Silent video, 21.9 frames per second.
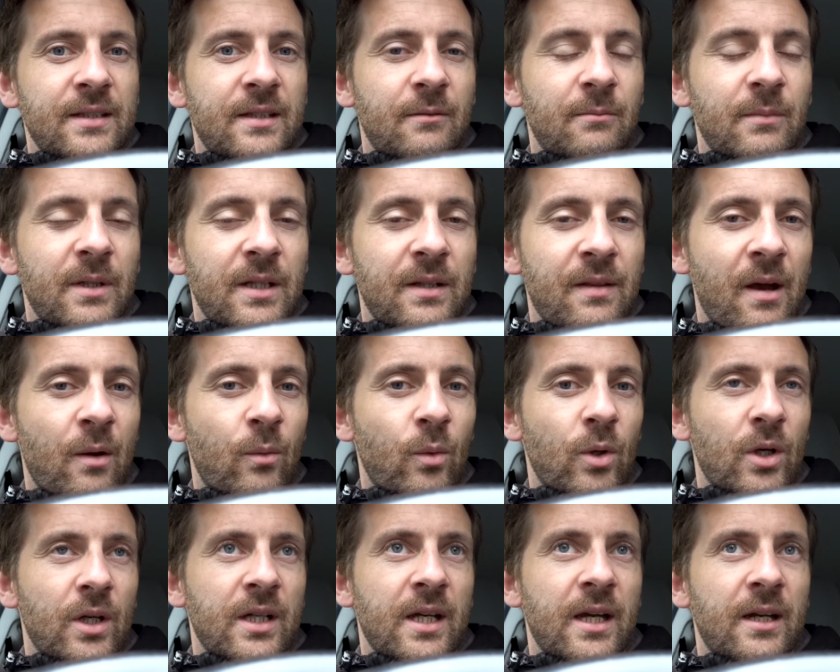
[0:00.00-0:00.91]
them in that
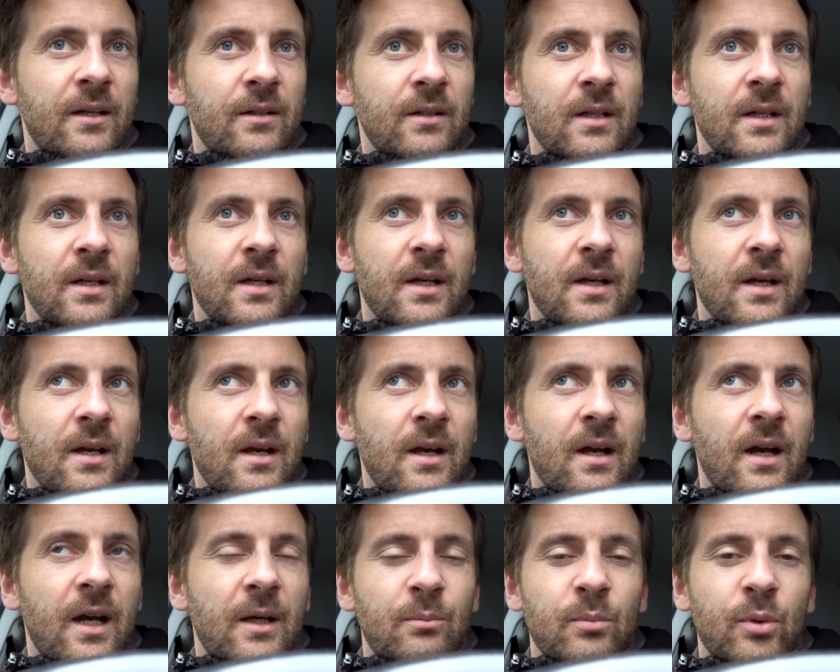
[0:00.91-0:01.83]
workout,
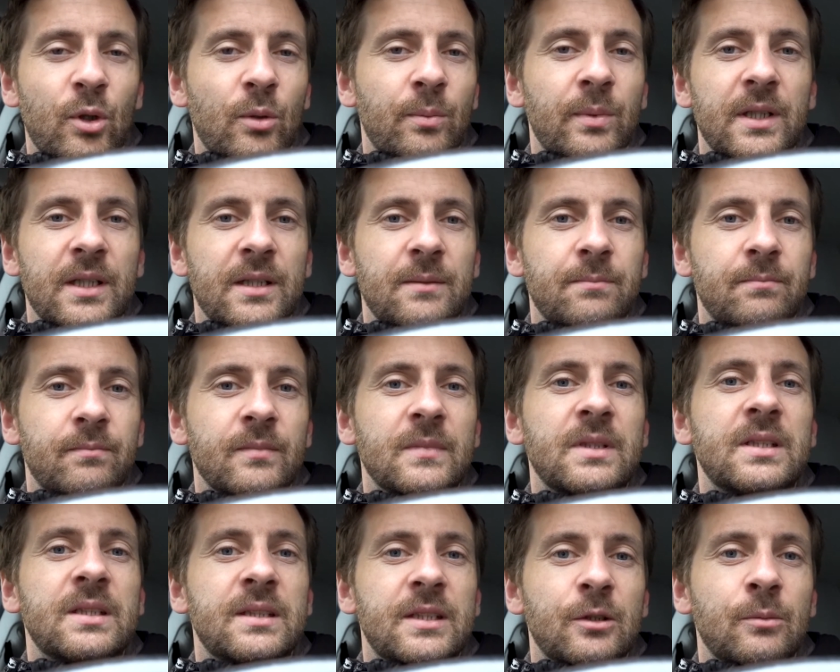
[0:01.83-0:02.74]
I'd probably
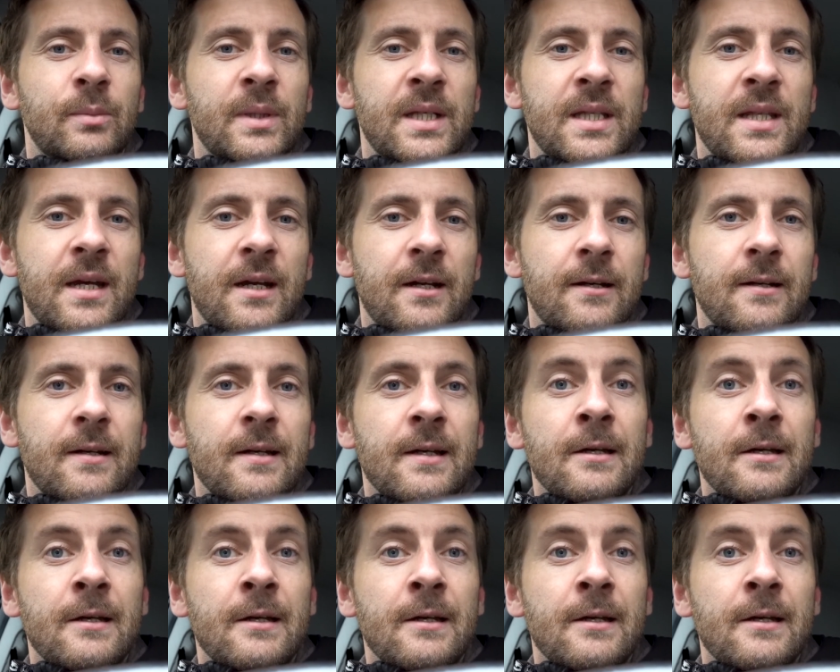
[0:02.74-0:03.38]
still be there.